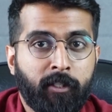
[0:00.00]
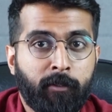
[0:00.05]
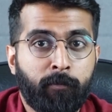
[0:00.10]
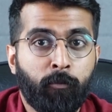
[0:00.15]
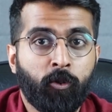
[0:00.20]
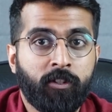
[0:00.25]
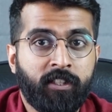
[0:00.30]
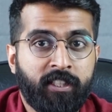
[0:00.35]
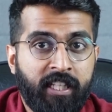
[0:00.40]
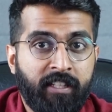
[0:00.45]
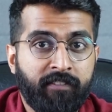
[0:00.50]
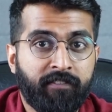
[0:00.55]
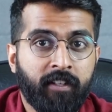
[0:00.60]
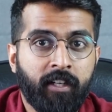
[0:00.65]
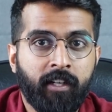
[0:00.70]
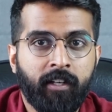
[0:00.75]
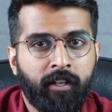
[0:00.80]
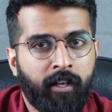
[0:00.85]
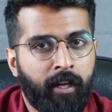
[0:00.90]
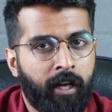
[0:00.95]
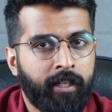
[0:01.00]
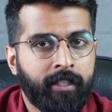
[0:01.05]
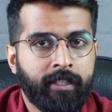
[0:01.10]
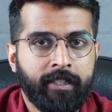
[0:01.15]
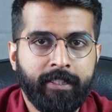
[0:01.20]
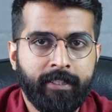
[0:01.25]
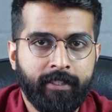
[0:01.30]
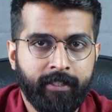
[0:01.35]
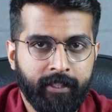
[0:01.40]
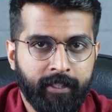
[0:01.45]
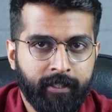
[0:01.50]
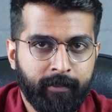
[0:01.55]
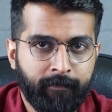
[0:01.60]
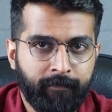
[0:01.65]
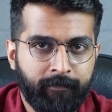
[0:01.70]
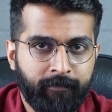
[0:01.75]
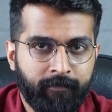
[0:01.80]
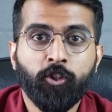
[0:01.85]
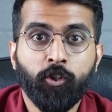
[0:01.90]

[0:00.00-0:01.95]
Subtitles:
much more safer and easier.